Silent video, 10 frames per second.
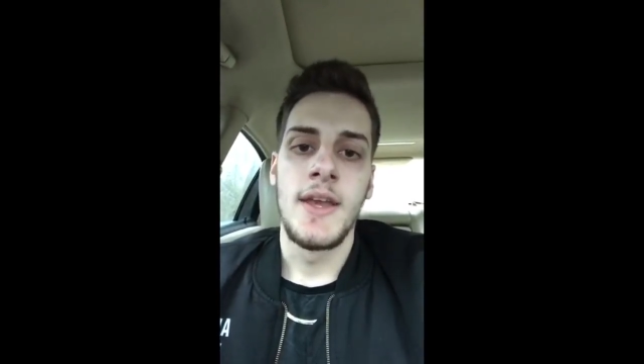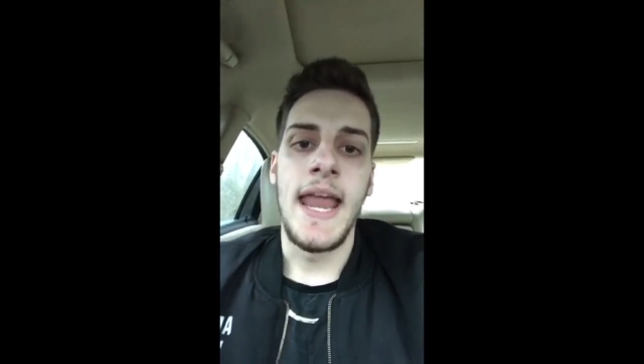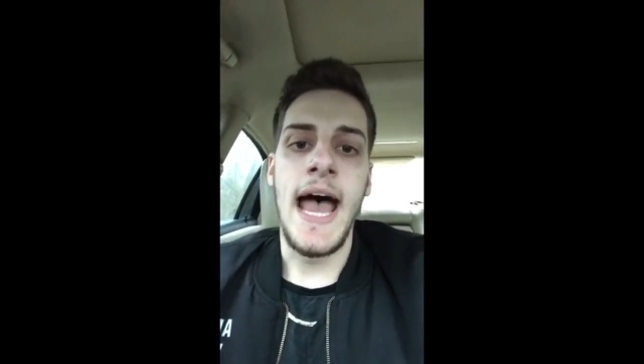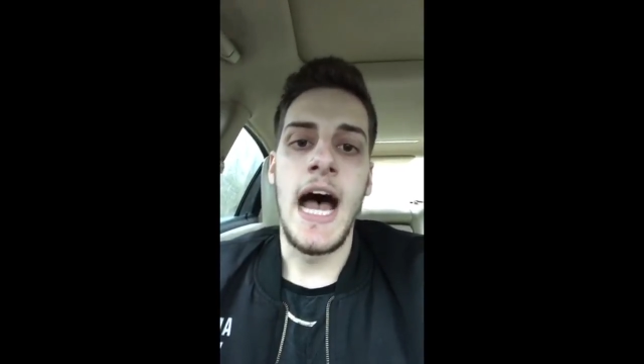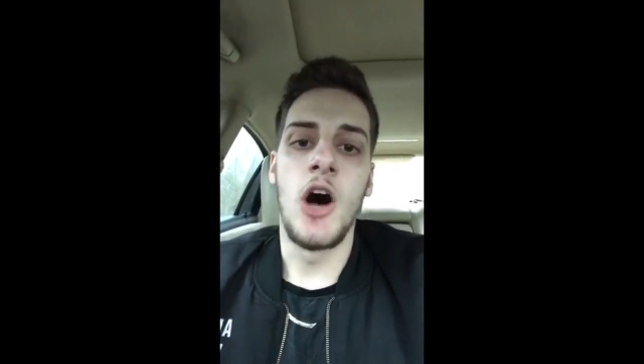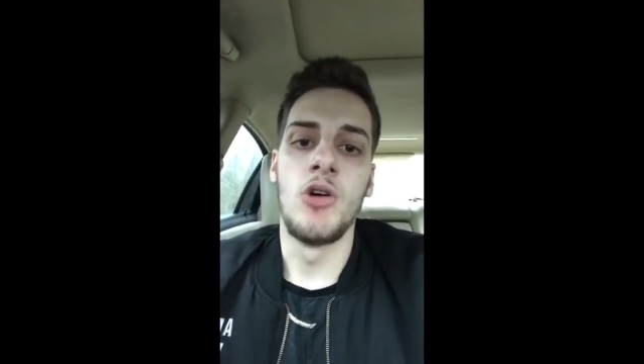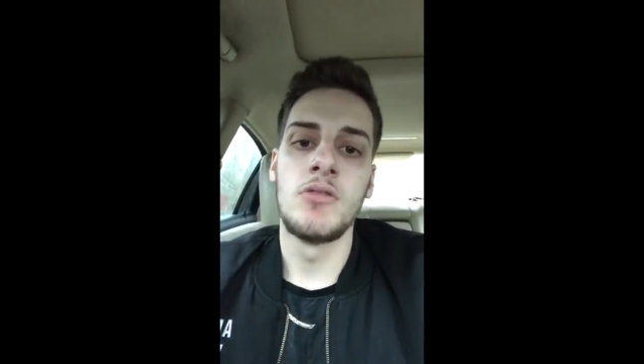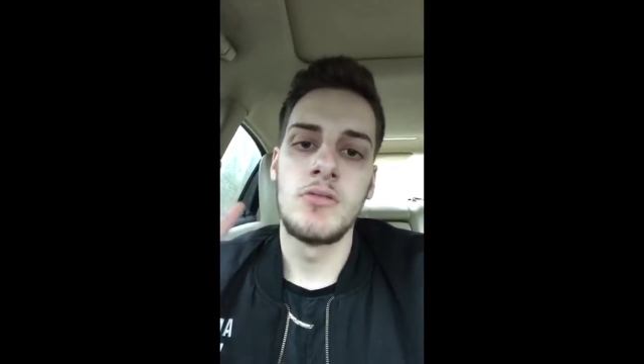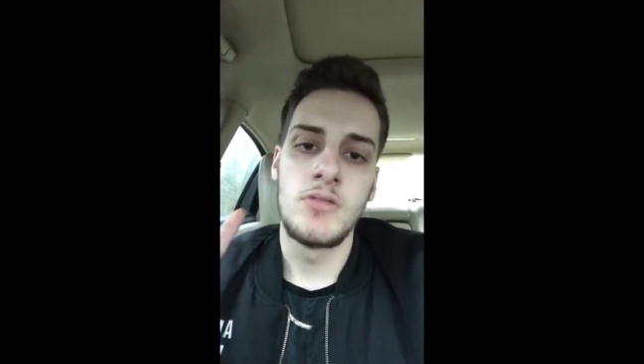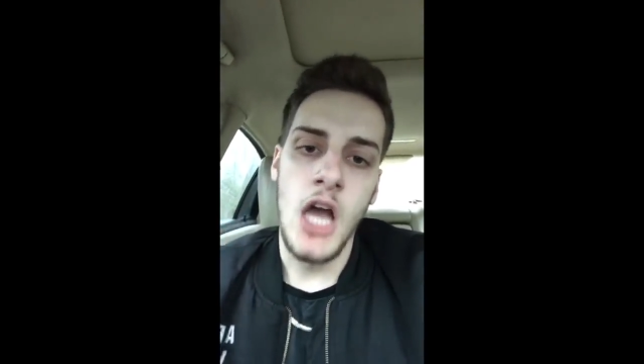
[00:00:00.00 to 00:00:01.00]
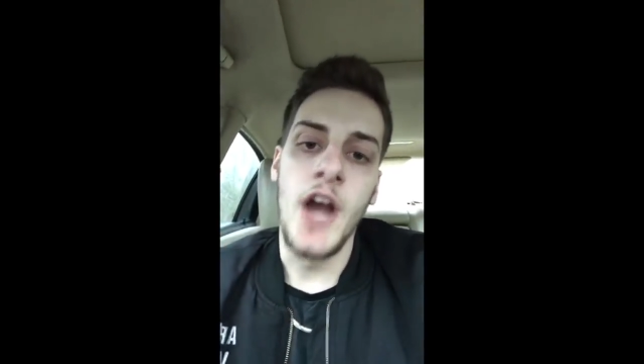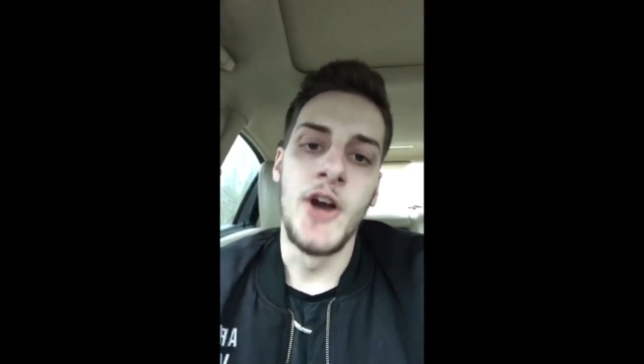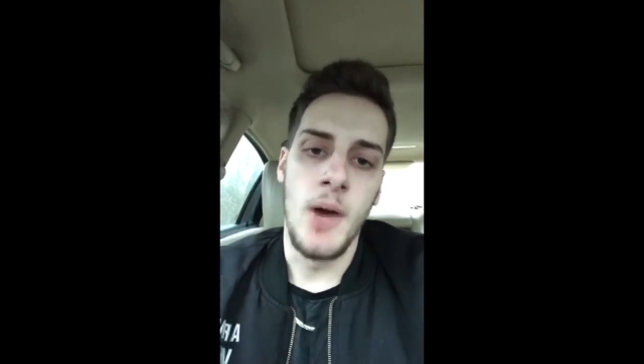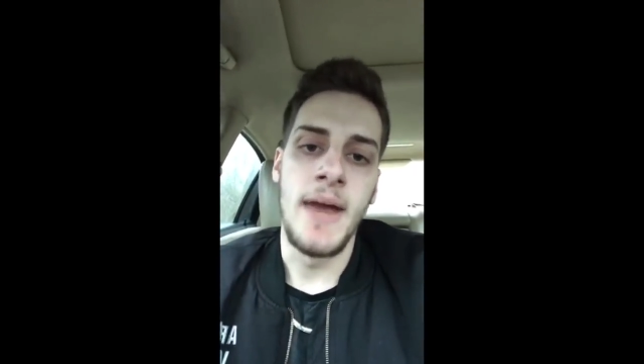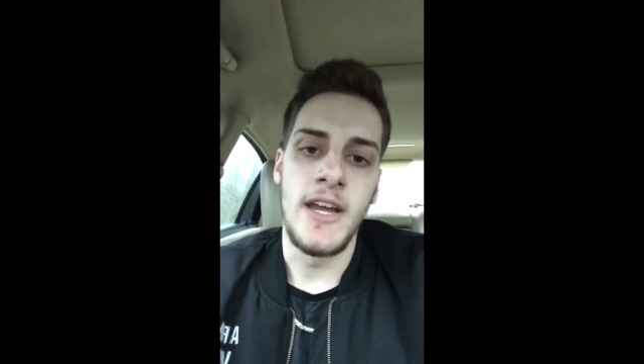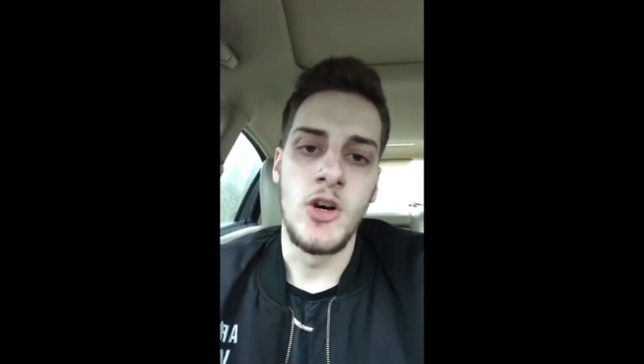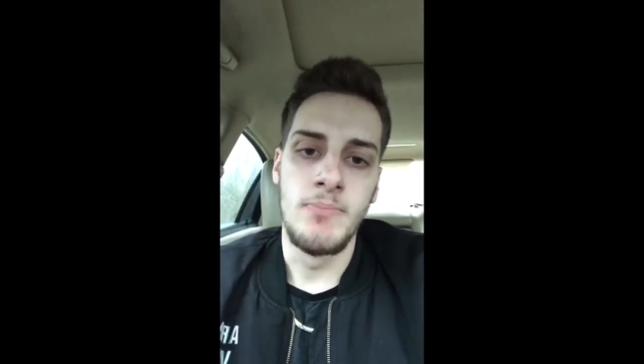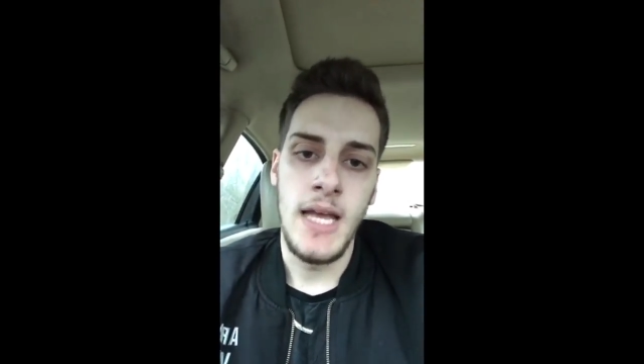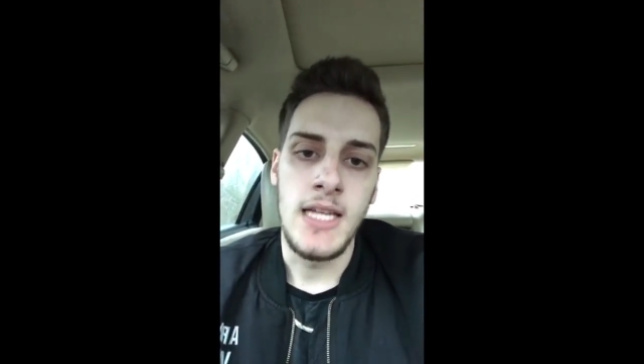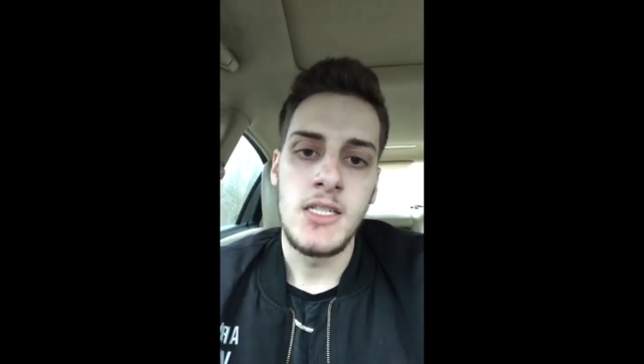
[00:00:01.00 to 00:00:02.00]
Now, y'all know I'm not no
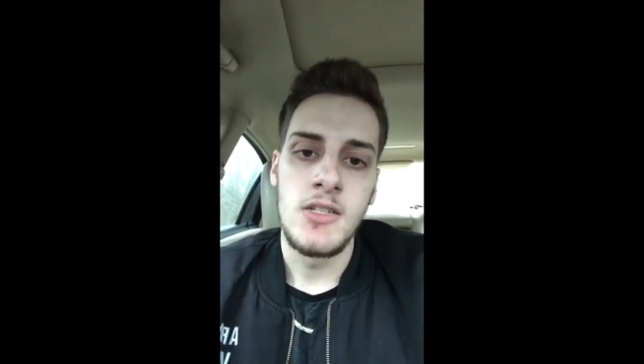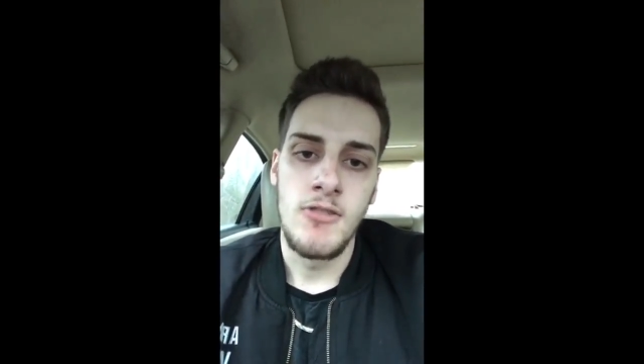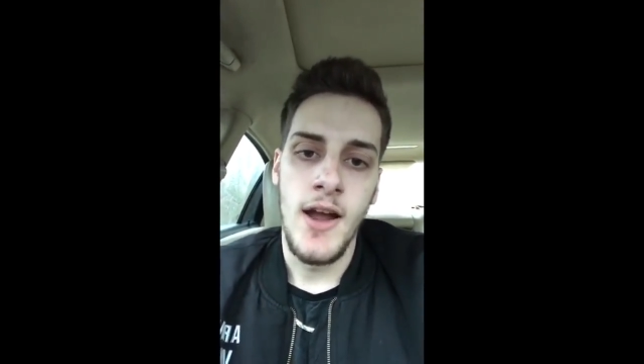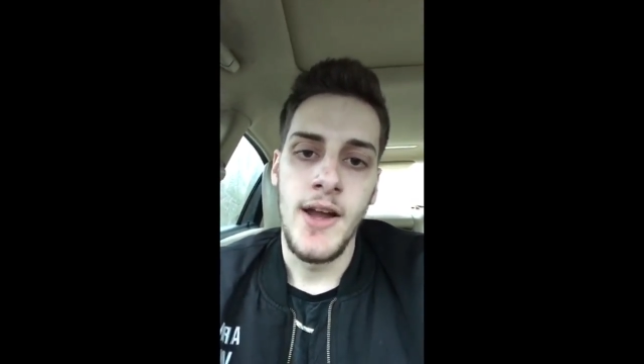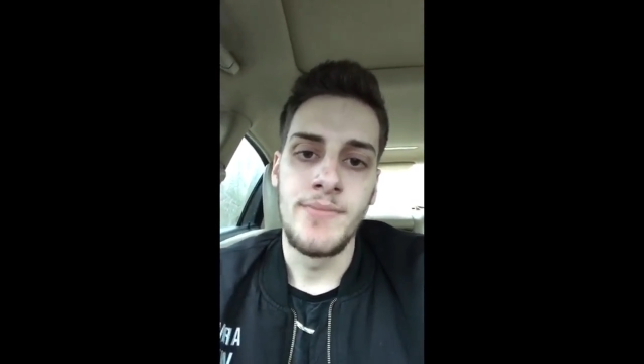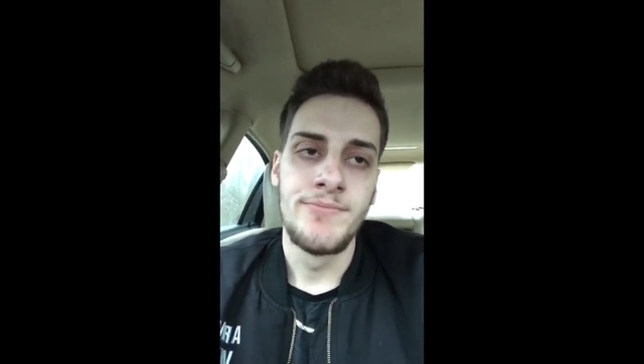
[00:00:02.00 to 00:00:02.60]
bitch, right?